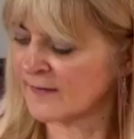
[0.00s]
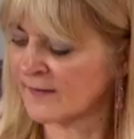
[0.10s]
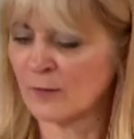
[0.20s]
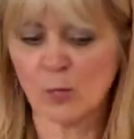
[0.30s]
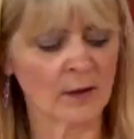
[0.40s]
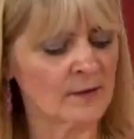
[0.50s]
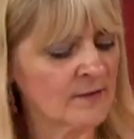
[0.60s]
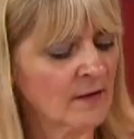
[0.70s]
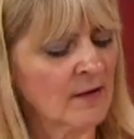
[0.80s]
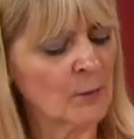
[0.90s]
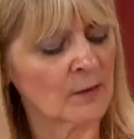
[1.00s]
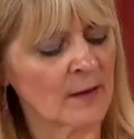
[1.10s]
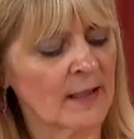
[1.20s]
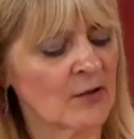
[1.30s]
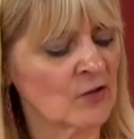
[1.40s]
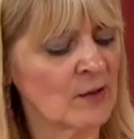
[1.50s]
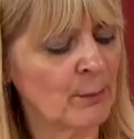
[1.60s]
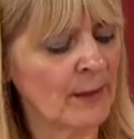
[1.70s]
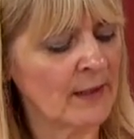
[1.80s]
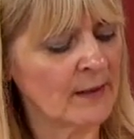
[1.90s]
This is one time when I actually
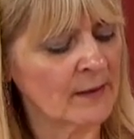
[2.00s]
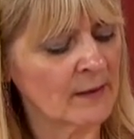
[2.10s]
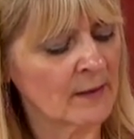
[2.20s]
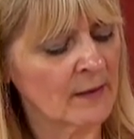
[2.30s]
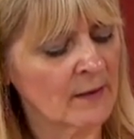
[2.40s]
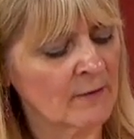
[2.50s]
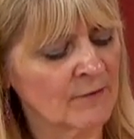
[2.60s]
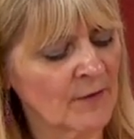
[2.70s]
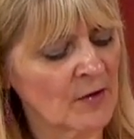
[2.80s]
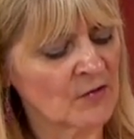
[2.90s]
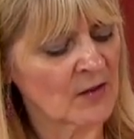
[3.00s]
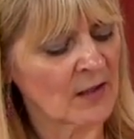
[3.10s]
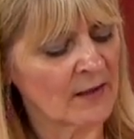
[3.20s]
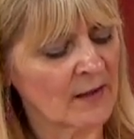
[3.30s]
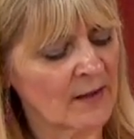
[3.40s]
pin vertically